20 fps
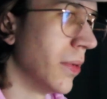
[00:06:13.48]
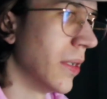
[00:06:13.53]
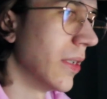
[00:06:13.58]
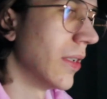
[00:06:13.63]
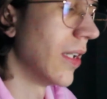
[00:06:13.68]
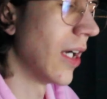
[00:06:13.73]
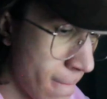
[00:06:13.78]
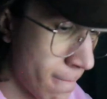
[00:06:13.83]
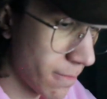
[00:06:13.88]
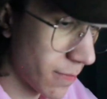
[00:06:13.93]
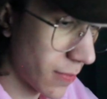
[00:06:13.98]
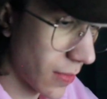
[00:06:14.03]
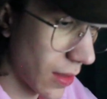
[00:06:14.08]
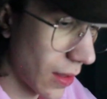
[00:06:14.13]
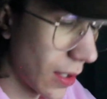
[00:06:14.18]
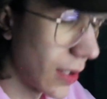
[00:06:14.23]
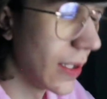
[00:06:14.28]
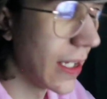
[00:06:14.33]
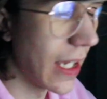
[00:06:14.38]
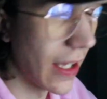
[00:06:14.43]
but
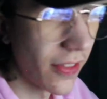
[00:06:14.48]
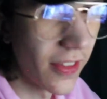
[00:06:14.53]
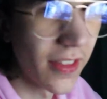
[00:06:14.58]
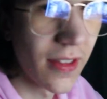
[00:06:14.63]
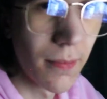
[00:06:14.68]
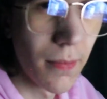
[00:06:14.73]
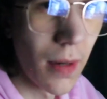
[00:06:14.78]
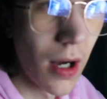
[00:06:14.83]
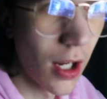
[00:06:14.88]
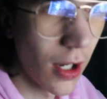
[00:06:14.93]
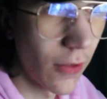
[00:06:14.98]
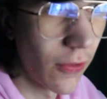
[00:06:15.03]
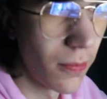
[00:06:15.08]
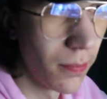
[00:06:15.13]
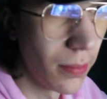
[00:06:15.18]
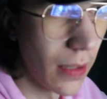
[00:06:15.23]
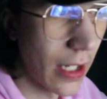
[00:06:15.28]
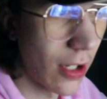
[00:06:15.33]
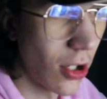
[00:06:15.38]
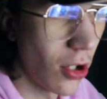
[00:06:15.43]
yeah I think the manga for
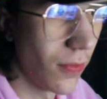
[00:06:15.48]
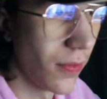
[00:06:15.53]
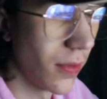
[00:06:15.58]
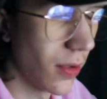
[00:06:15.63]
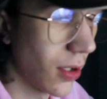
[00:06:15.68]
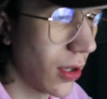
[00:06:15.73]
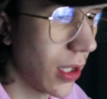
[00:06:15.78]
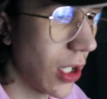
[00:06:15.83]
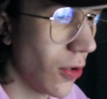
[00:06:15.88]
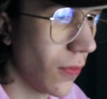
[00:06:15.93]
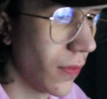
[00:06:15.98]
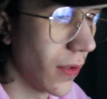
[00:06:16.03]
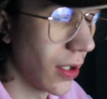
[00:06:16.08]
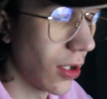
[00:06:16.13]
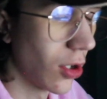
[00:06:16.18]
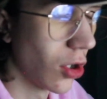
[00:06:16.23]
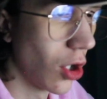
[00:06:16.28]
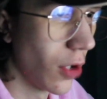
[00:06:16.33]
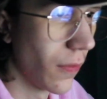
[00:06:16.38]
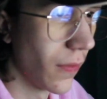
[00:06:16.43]
Black Clover, Clover,
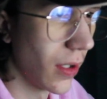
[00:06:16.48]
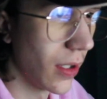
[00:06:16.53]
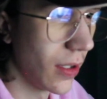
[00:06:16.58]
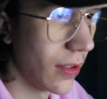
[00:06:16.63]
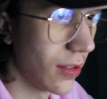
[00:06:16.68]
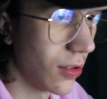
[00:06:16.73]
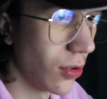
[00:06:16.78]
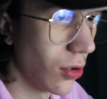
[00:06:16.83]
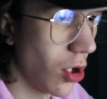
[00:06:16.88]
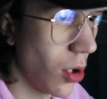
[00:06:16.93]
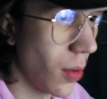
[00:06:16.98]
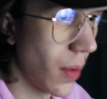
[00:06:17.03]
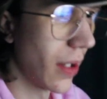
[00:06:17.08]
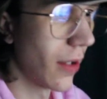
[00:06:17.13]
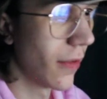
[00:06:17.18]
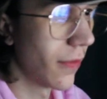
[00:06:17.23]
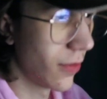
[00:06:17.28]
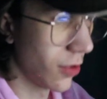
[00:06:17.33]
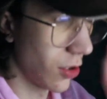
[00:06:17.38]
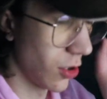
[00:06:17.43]
Clover is still
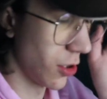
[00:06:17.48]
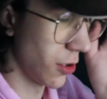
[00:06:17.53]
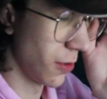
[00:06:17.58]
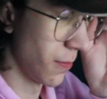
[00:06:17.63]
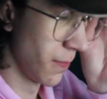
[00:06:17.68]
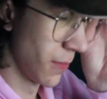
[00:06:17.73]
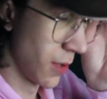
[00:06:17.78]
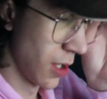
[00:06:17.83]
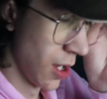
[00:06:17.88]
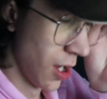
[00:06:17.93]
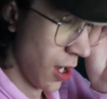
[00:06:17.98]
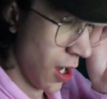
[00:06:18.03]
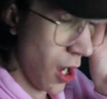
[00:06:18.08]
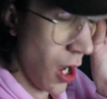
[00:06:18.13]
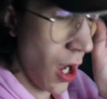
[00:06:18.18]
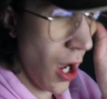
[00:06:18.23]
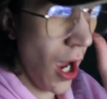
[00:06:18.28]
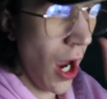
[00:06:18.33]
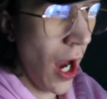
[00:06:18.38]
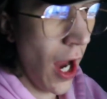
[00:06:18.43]
going so
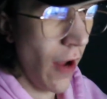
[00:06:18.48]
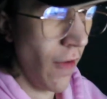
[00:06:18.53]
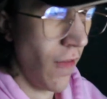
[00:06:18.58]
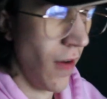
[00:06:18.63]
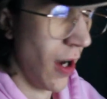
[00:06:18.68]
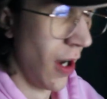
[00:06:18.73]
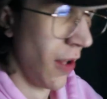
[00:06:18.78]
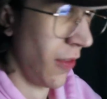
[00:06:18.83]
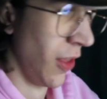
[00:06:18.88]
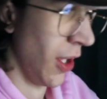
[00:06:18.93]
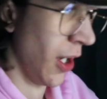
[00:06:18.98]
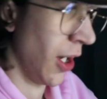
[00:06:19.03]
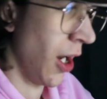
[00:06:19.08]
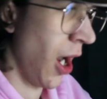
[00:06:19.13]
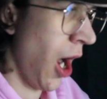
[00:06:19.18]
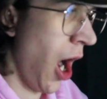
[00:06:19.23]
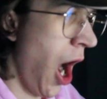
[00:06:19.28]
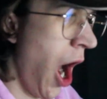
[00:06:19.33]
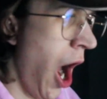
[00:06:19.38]
if anything